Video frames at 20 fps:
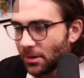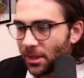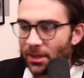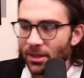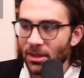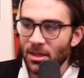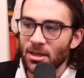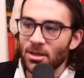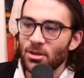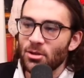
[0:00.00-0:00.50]

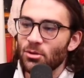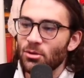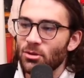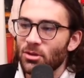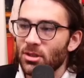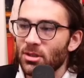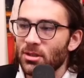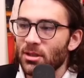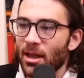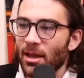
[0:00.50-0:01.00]
like he
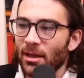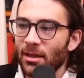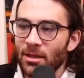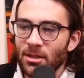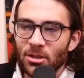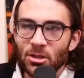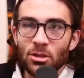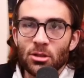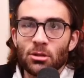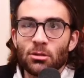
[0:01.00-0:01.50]
uses like
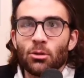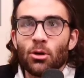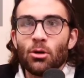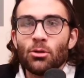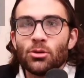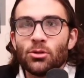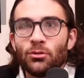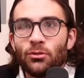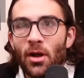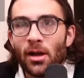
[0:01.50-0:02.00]
he just
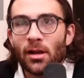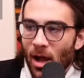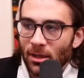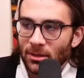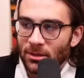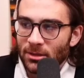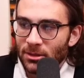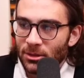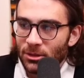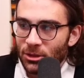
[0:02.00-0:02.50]
throws
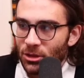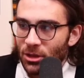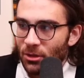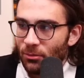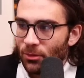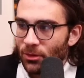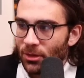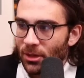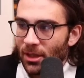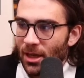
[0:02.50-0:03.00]
rocks and
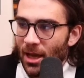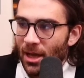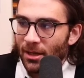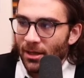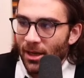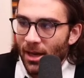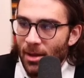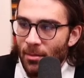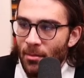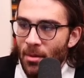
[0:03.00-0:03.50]
shit with a
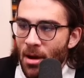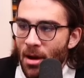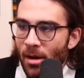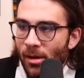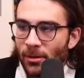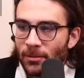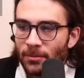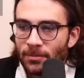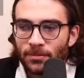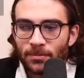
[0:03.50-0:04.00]
goddamn
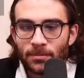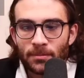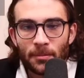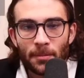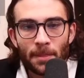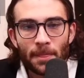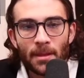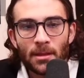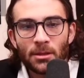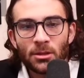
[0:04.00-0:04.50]

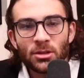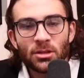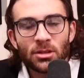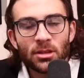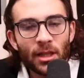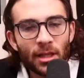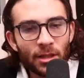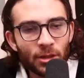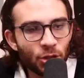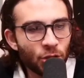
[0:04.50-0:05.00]

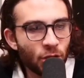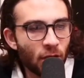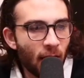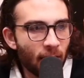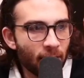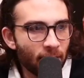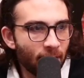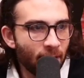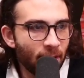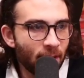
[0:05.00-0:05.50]
slingshot.